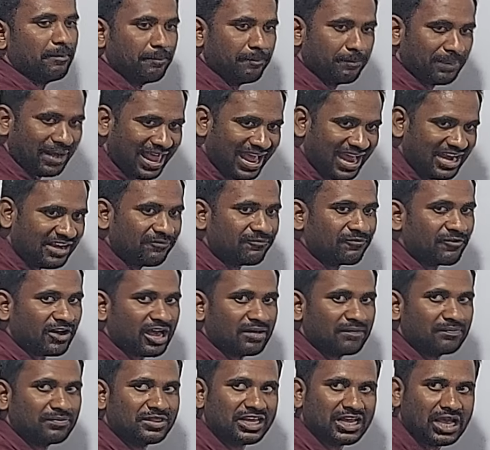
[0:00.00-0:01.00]
blood
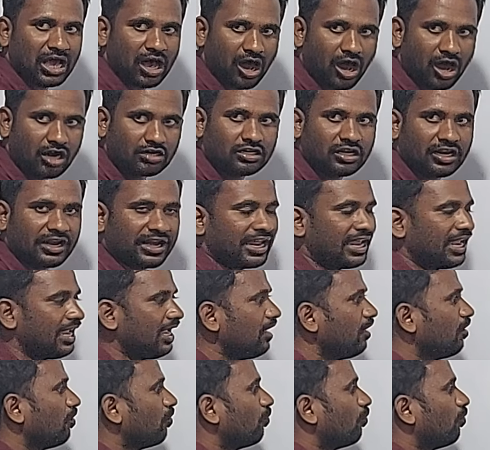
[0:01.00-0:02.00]
from the
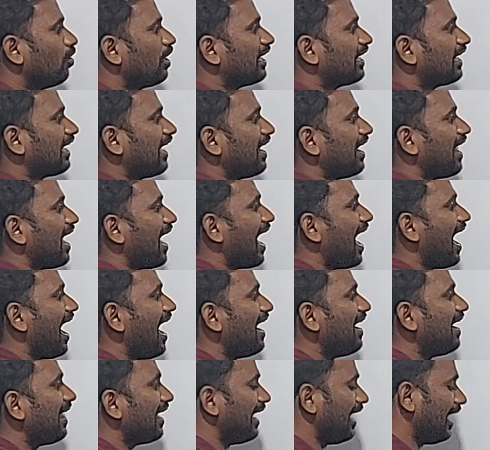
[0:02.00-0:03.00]
artery, we can
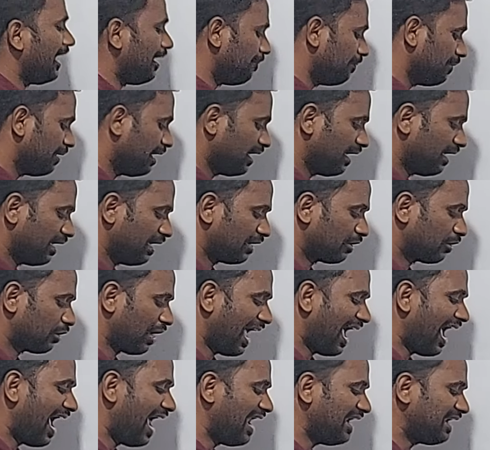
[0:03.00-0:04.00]
add a
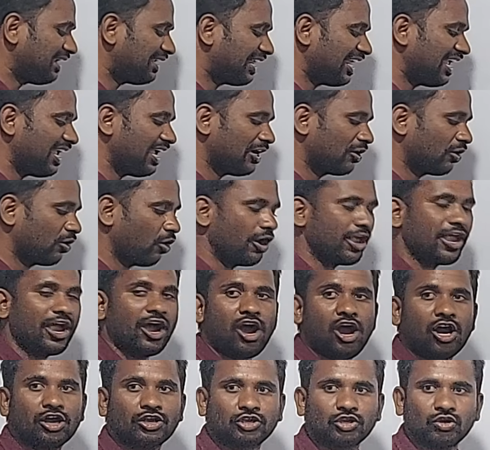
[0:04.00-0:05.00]

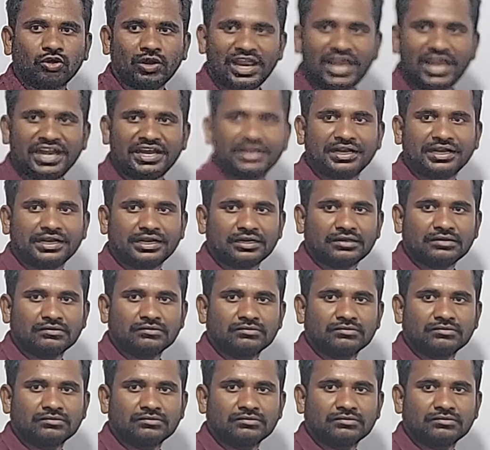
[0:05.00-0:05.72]
anticoagulant.